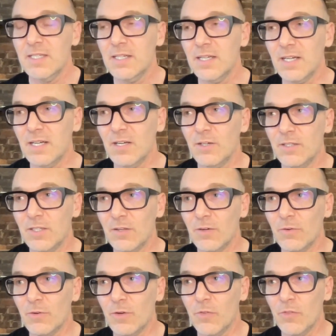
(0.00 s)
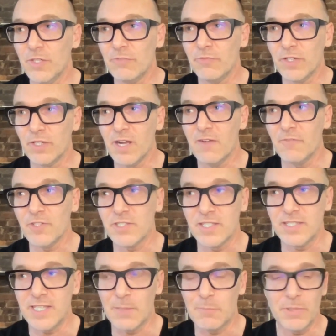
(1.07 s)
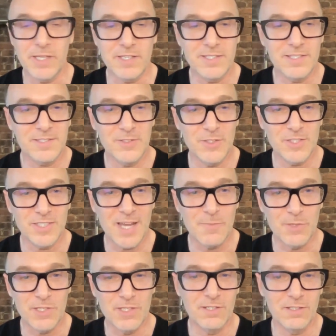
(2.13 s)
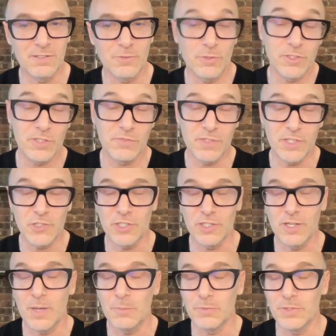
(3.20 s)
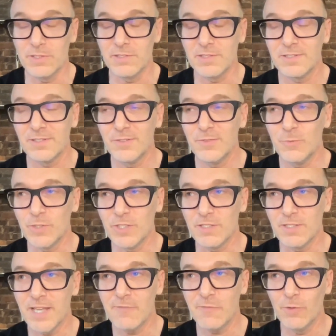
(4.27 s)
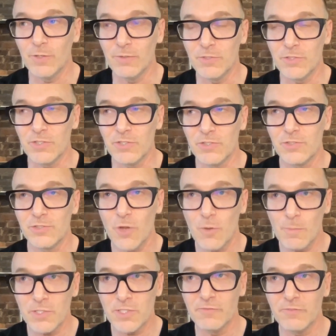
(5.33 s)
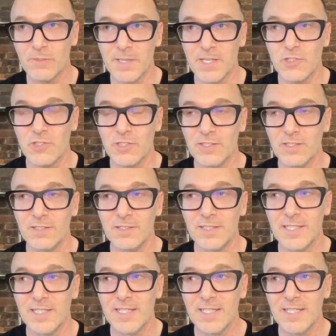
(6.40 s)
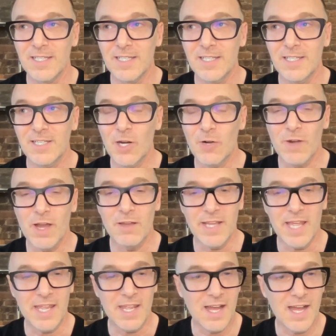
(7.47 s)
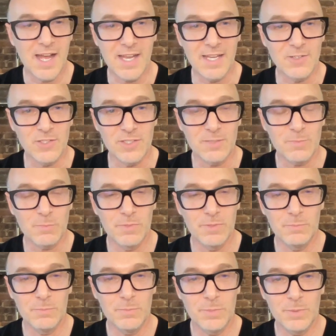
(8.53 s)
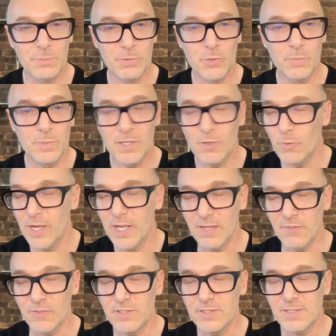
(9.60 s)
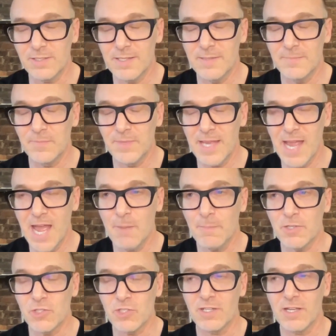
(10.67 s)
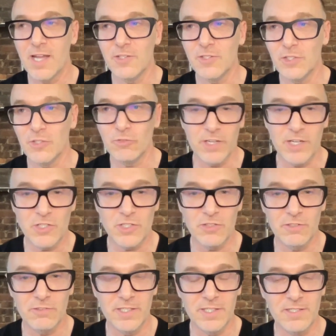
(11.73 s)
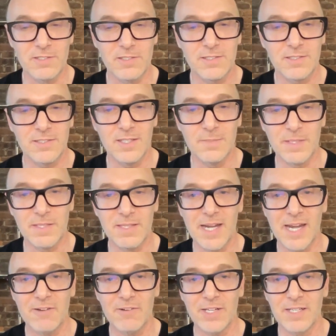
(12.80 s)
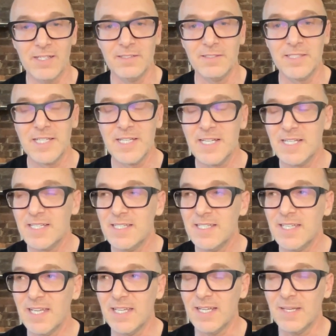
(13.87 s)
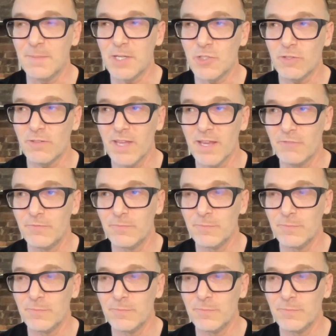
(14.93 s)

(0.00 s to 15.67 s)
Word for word: uh, you know, all the different conferences that take place this time of year or just finishing up was, was insightful. And there was just so much information around AI just blew me away of just how much concentration there is um, in that area. And I'm not sure that I